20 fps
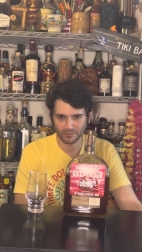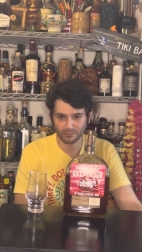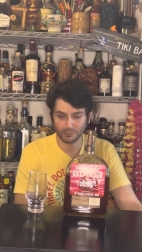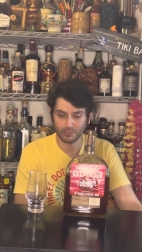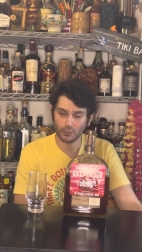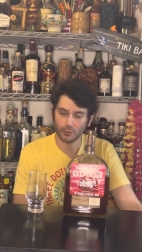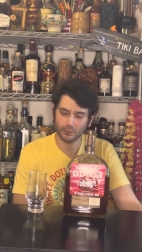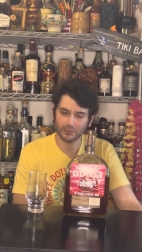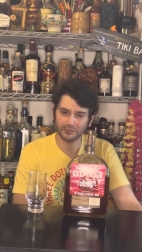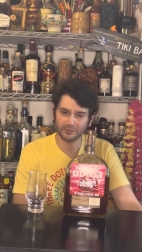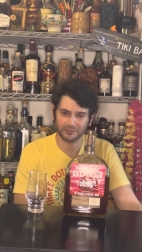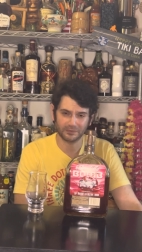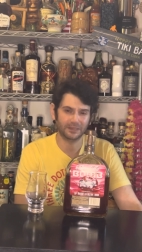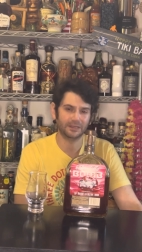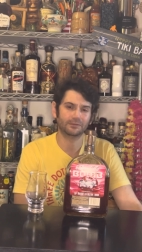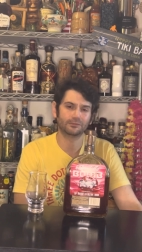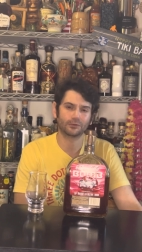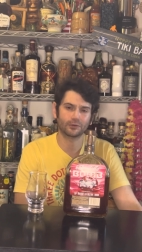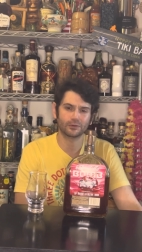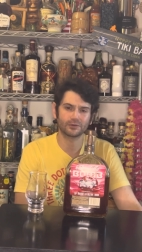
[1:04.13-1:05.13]
bold
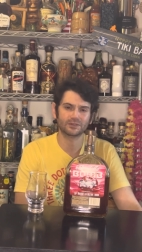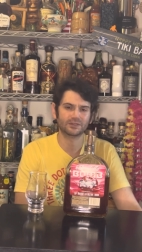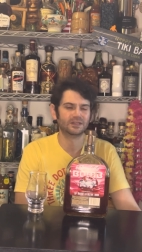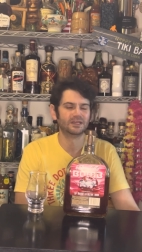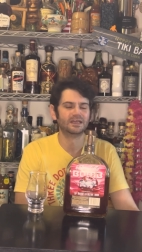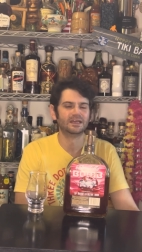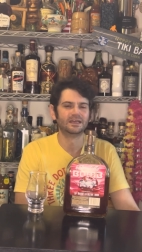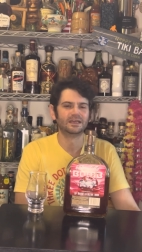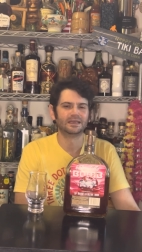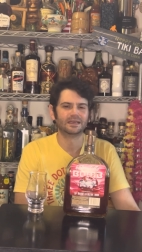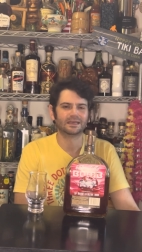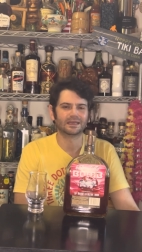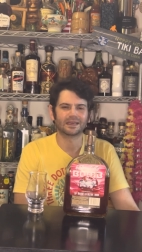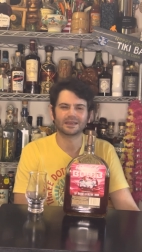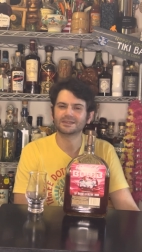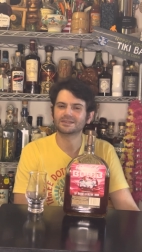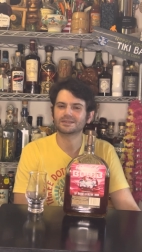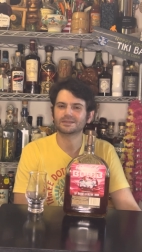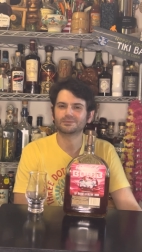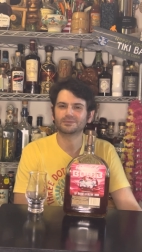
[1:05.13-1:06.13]
flavors
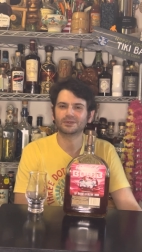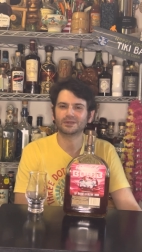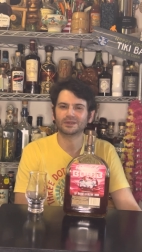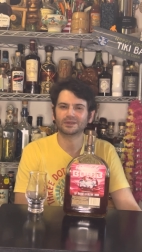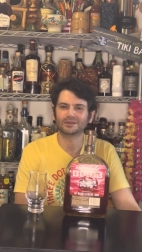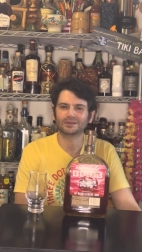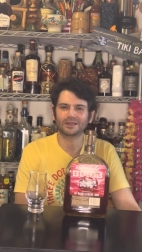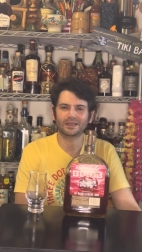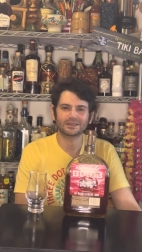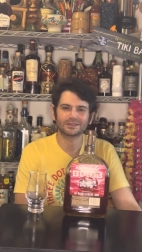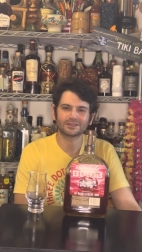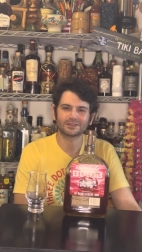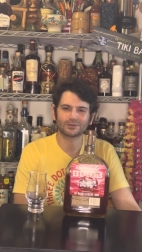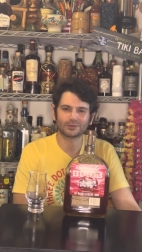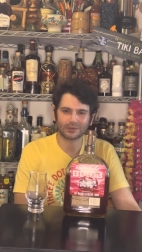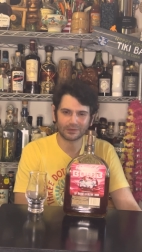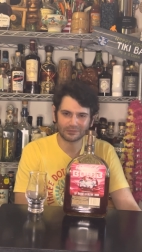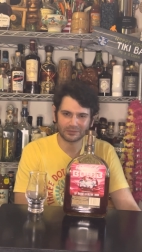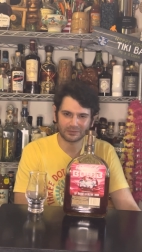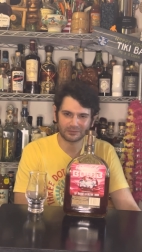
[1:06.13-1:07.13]
as being less
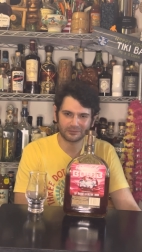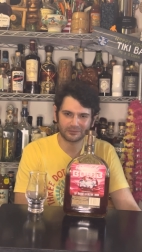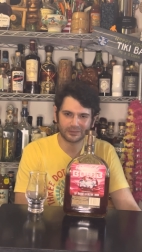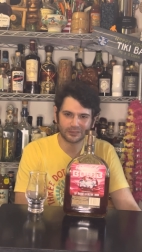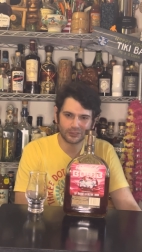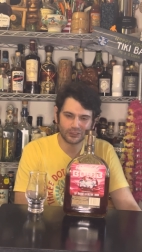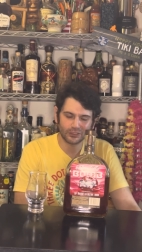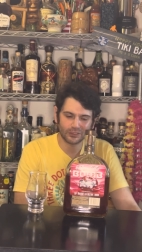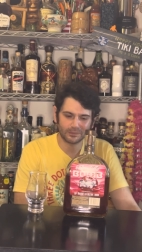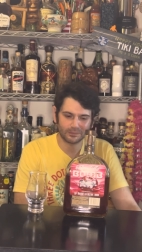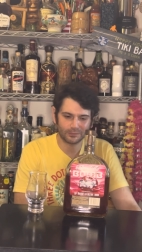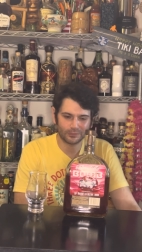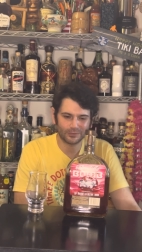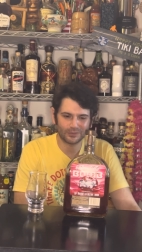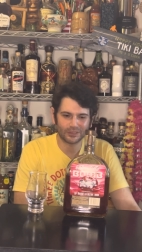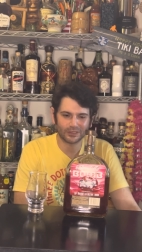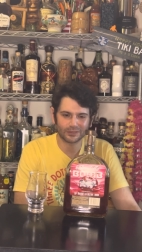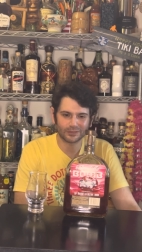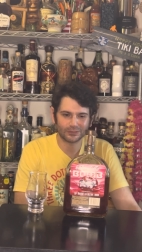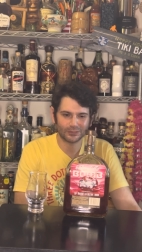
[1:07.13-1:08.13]
sort of efficient
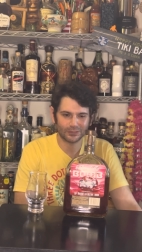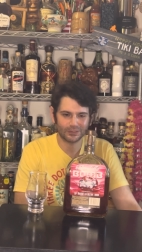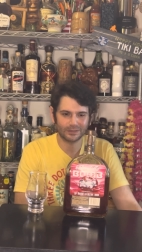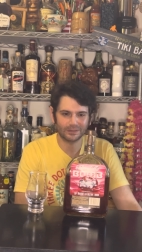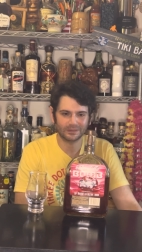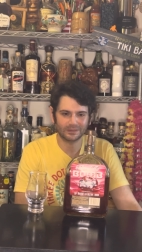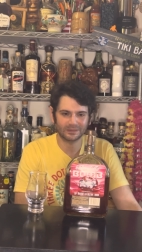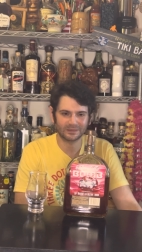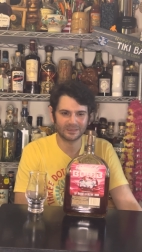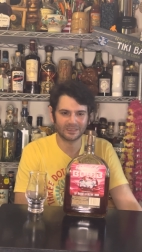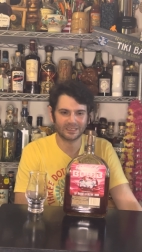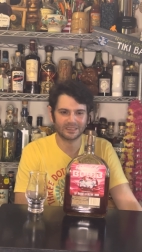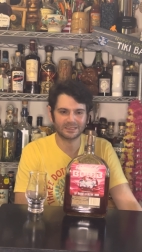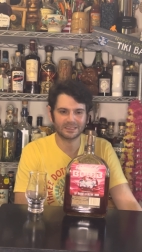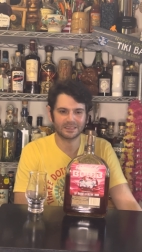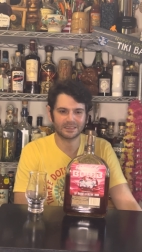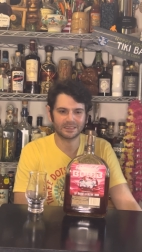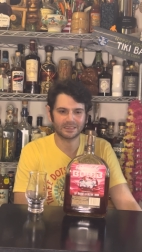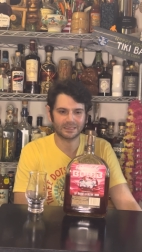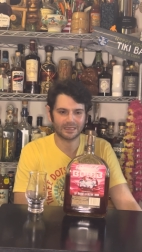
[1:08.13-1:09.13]
production. They
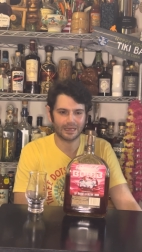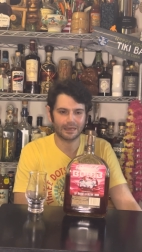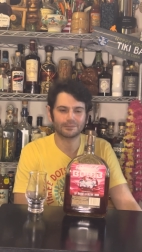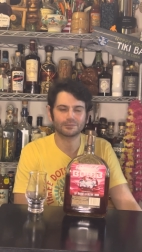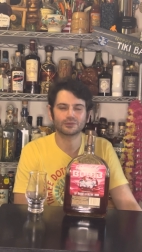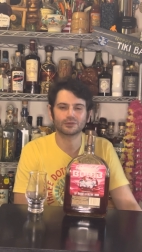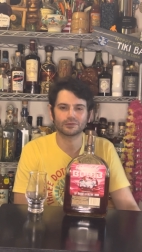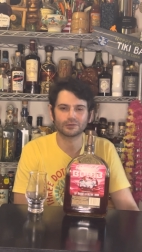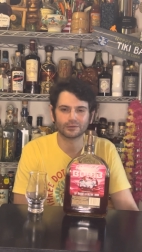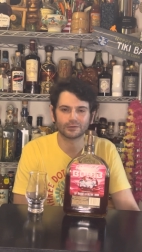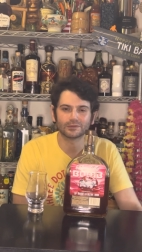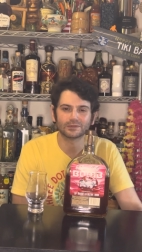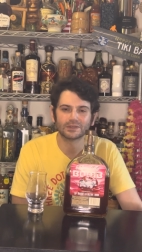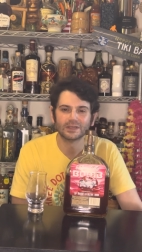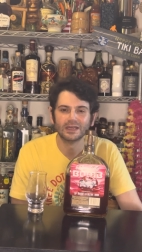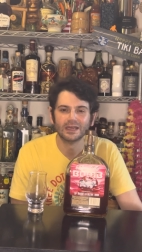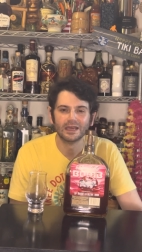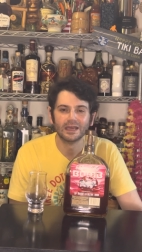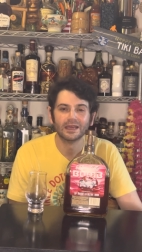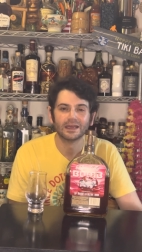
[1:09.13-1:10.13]
tend to capture those
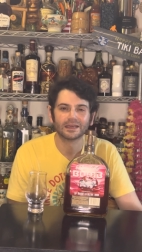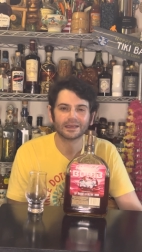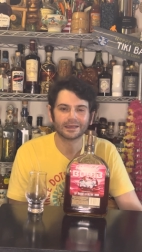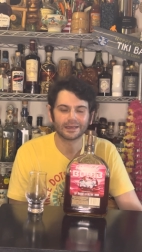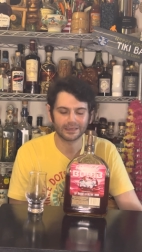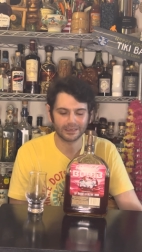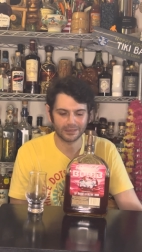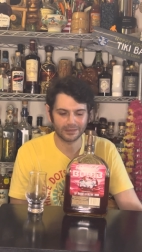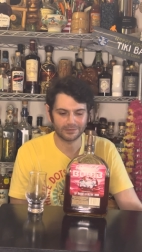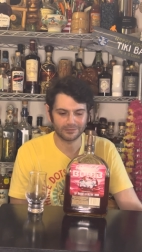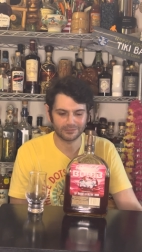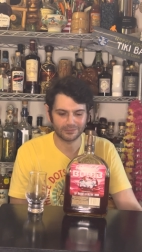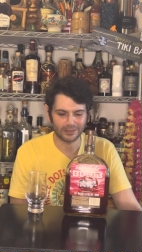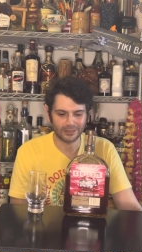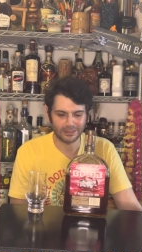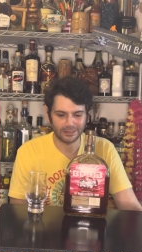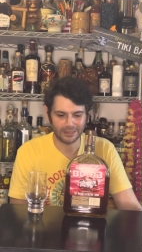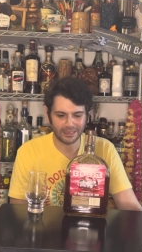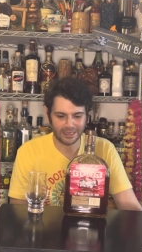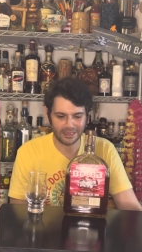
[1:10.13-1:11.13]
kind
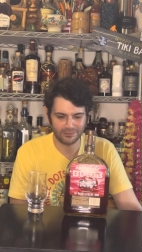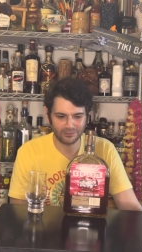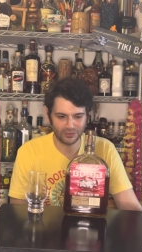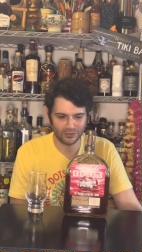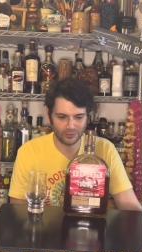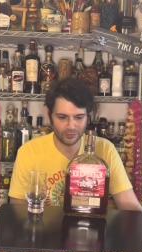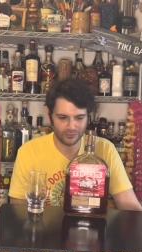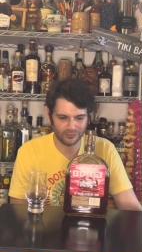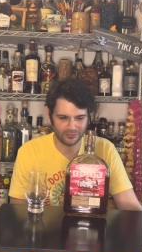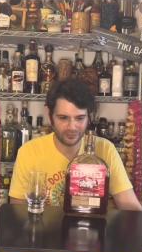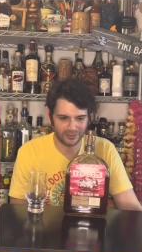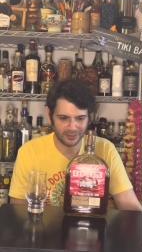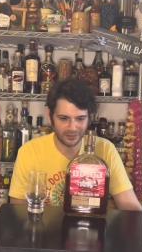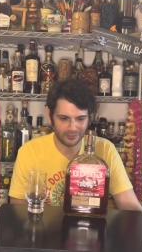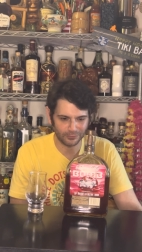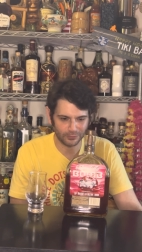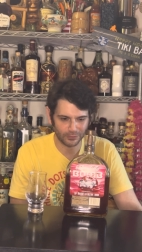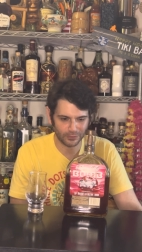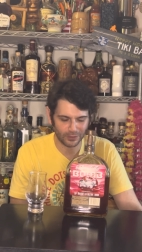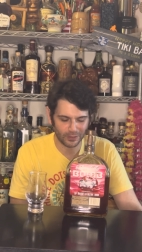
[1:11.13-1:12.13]
of heavier
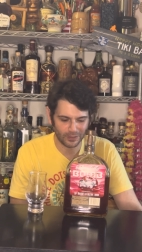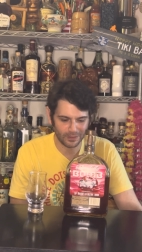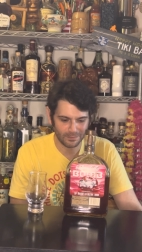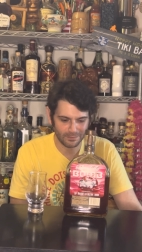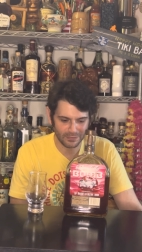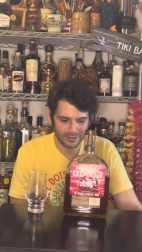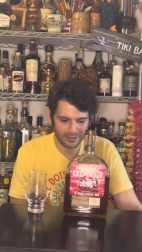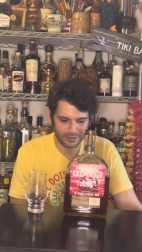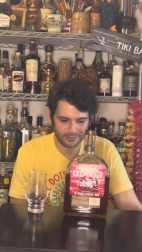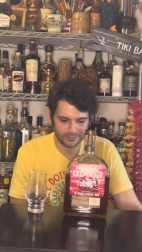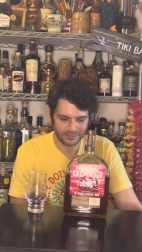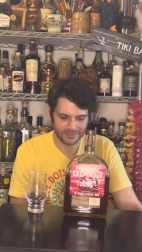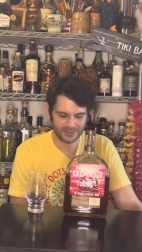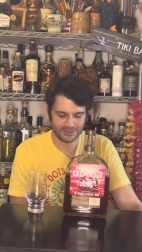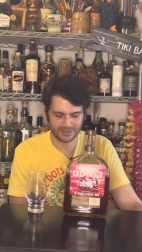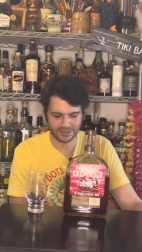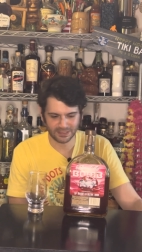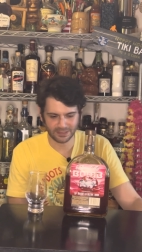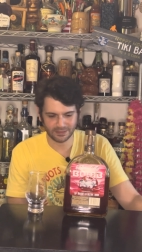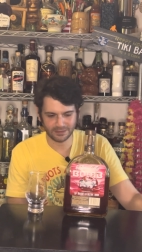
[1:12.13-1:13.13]
flavor
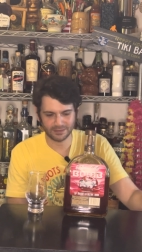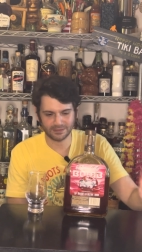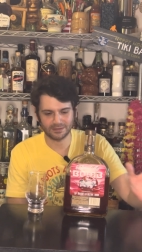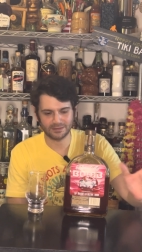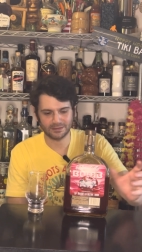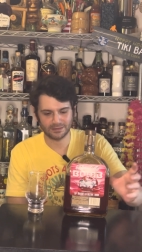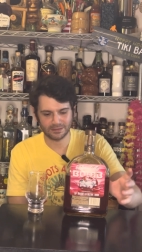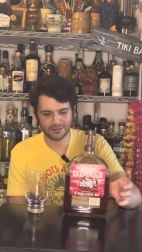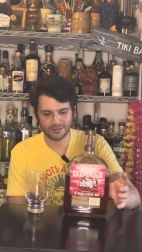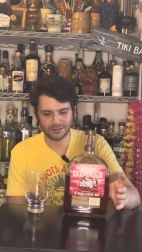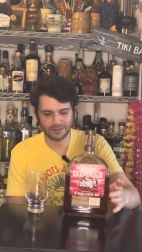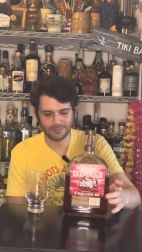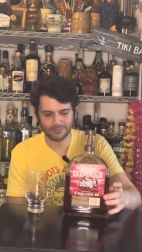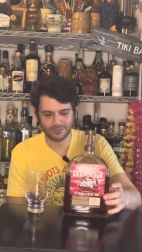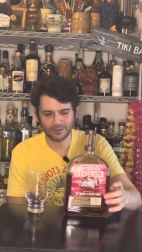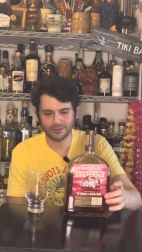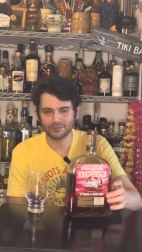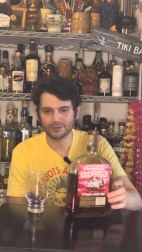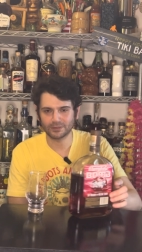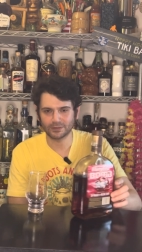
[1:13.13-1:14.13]
compounds and end up
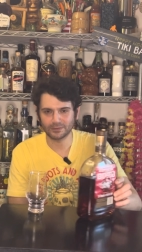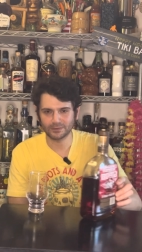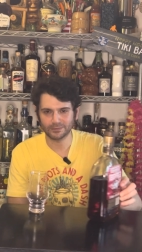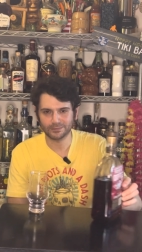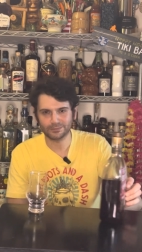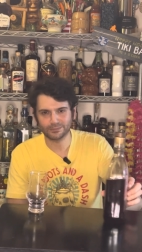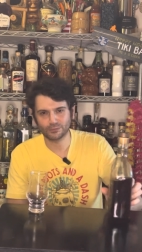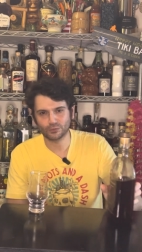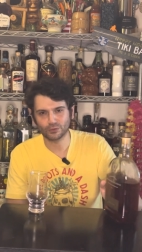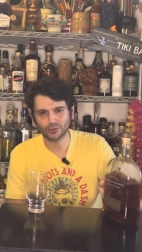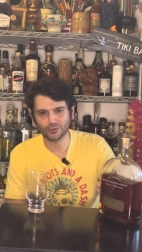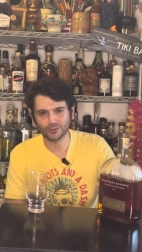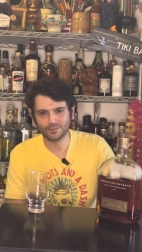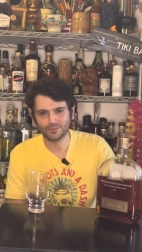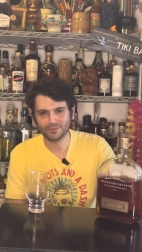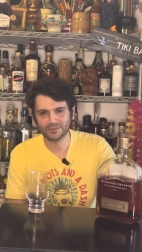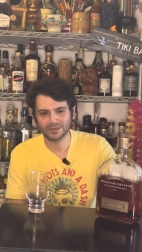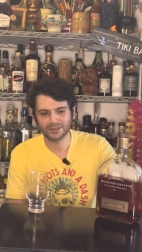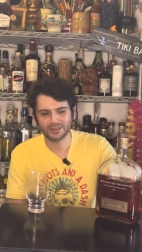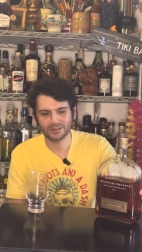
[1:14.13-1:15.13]
giving a more
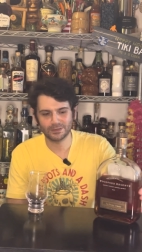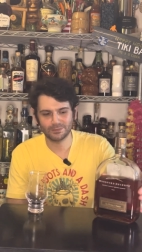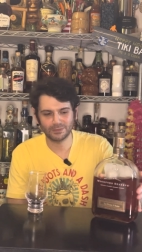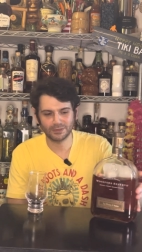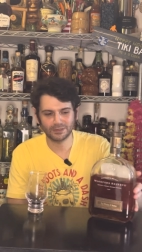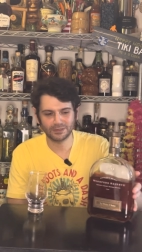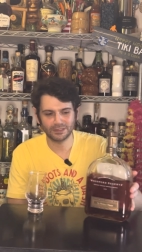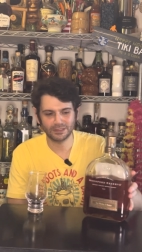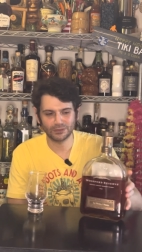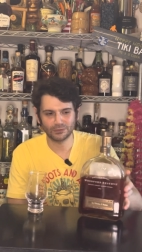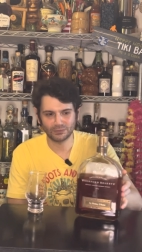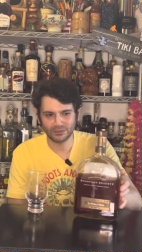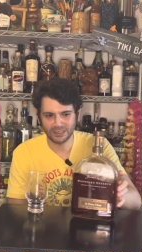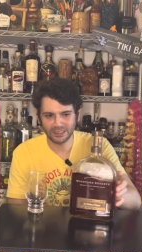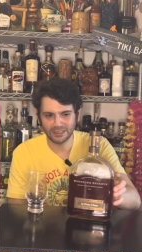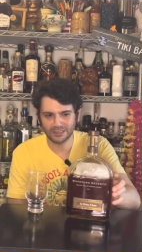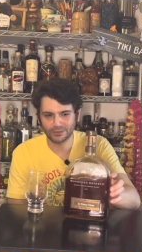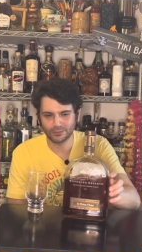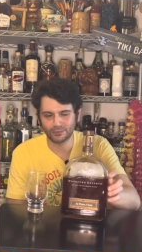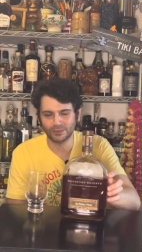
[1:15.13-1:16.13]
typically
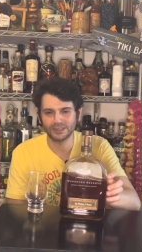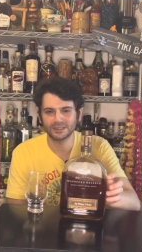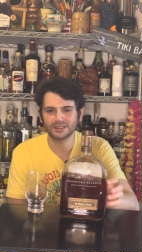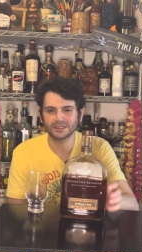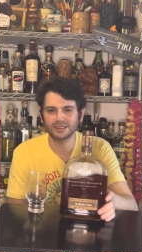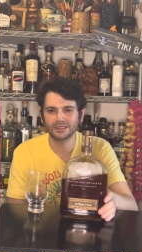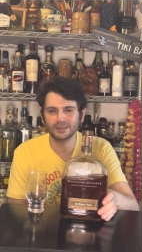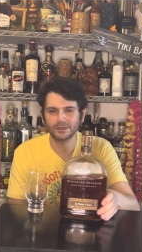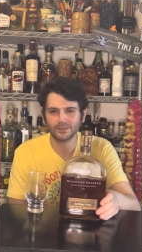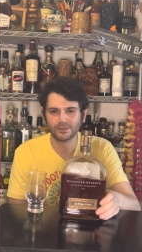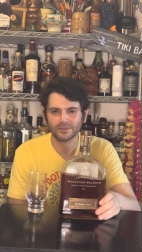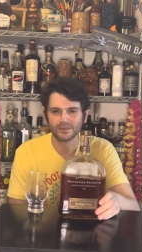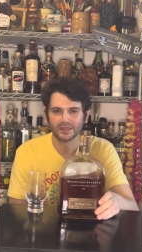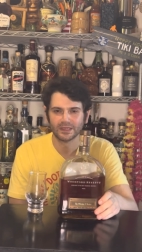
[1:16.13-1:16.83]
unique whiskey